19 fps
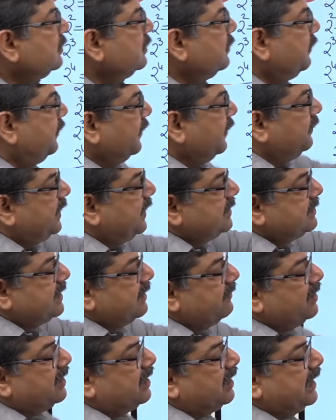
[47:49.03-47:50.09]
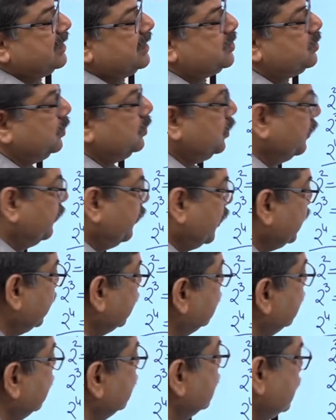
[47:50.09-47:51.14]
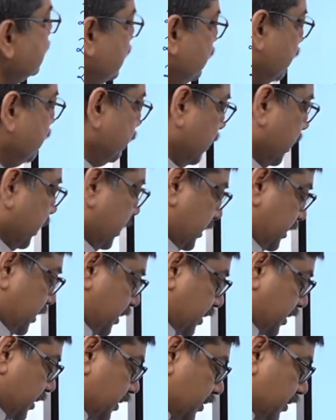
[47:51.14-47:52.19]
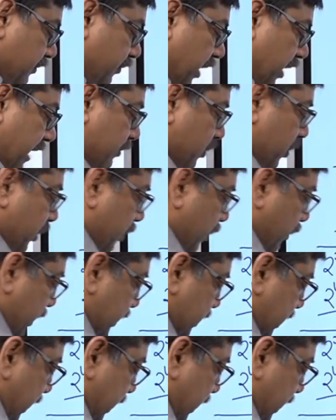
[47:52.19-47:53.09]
57 raised to 243, just remember this. So what I'm going to do is